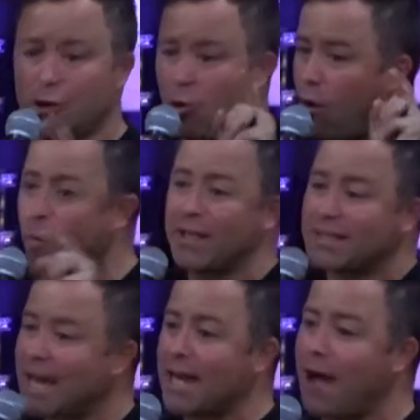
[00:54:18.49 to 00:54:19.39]
you always
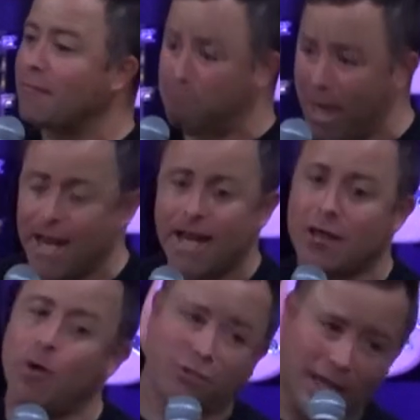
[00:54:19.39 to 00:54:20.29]
get out better
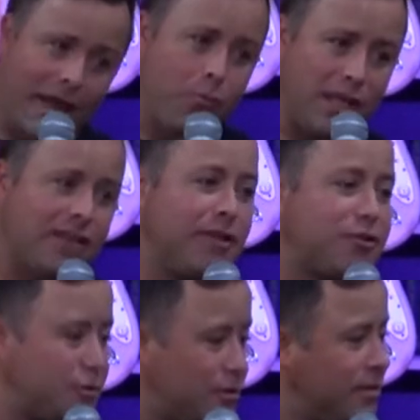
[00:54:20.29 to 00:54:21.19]
than what you went
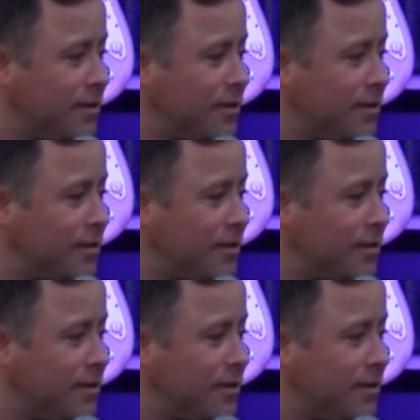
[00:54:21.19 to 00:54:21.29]
into.